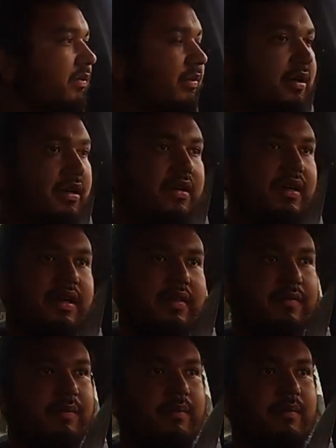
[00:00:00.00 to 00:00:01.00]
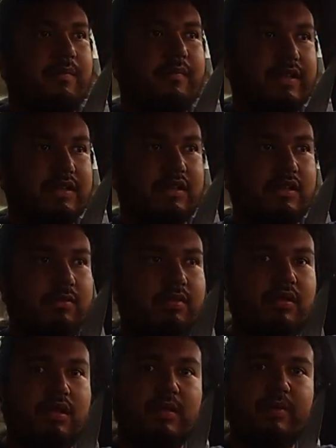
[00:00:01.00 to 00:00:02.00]
But alright, I'm fixing to
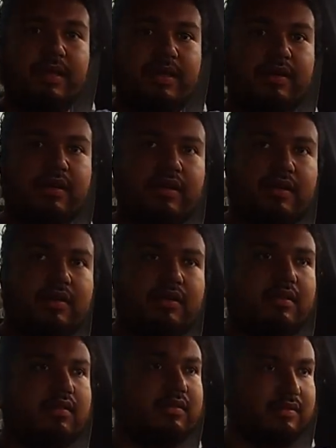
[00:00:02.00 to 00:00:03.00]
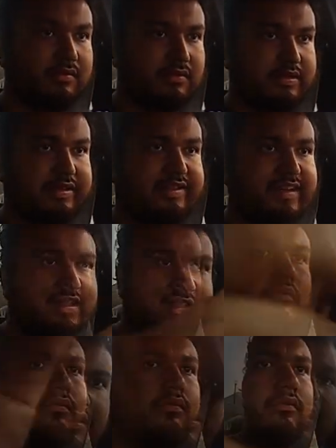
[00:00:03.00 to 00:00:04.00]
pull up here and see you guys
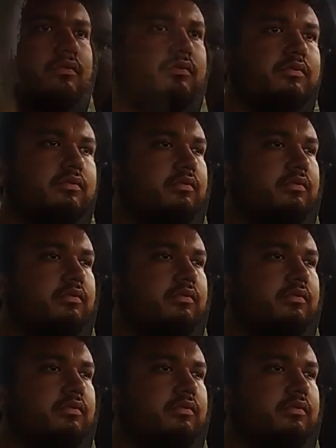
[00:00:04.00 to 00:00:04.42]
on the next one.